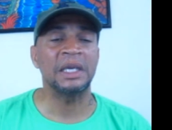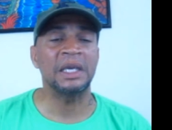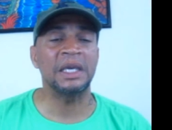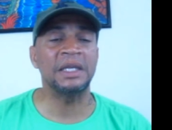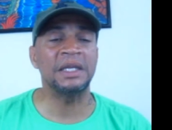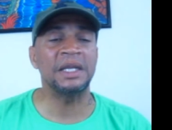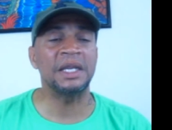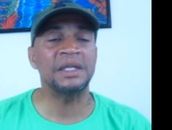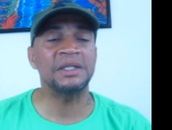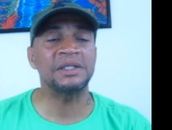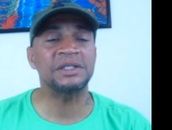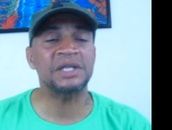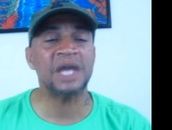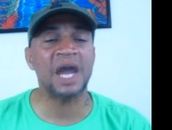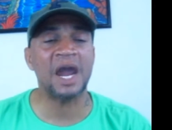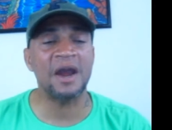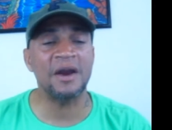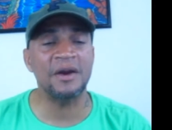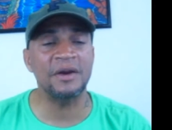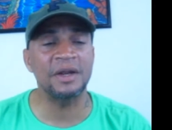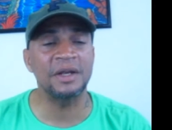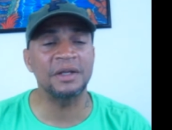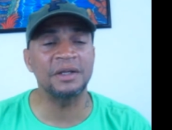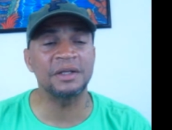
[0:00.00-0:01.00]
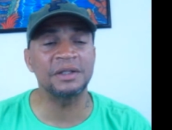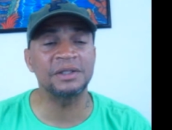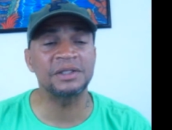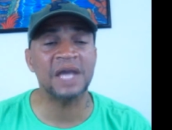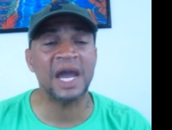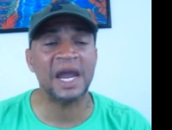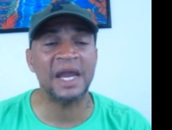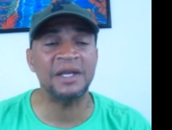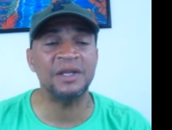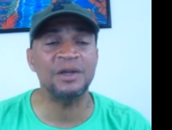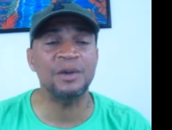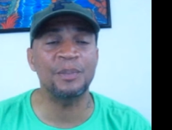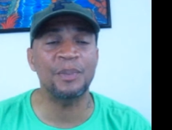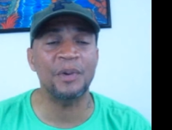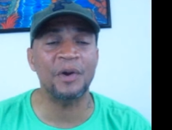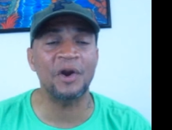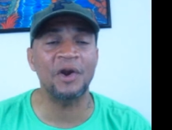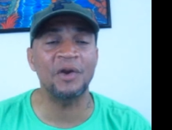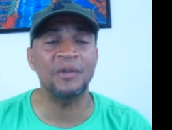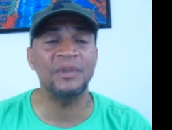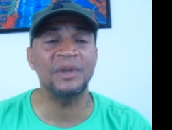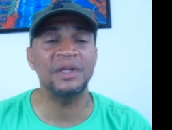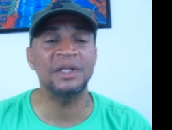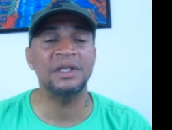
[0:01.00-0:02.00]
in a tiny
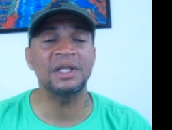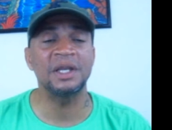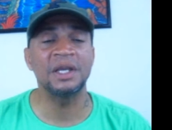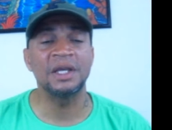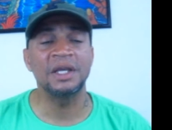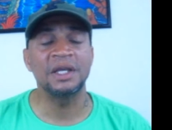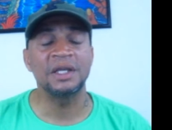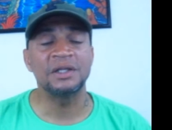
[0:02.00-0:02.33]
apartment,